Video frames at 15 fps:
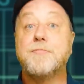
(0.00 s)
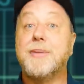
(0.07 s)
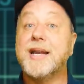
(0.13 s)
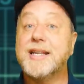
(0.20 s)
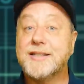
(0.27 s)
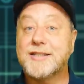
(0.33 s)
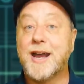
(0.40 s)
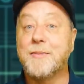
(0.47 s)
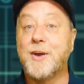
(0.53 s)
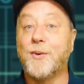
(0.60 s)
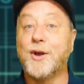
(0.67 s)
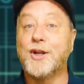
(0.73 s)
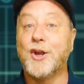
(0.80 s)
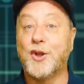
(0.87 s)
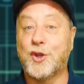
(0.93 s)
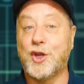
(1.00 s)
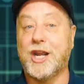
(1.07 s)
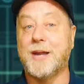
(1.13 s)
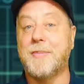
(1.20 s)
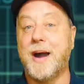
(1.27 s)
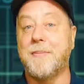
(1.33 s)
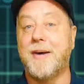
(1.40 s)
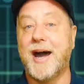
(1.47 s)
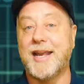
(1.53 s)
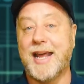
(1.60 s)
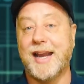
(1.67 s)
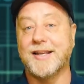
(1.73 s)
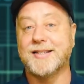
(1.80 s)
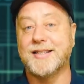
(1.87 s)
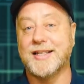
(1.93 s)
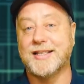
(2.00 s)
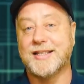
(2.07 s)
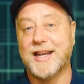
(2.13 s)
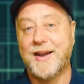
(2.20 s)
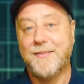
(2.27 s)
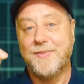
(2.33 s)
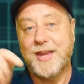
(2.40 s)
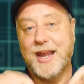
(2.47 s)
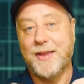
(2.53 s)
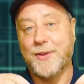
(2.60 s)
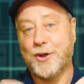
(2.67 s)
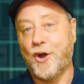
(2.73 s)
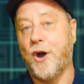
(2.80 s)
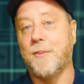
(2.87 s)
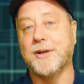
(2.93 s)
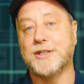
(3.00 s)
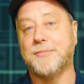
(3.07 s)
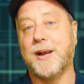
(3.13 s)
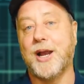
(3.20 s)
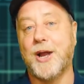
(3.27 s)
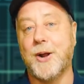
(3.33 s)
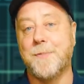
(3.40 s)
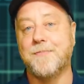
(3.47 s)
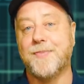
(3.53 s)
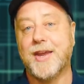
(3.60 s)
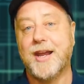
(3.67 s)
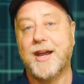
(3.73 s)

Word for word: Please tell me what you think about my analysis in the comments below.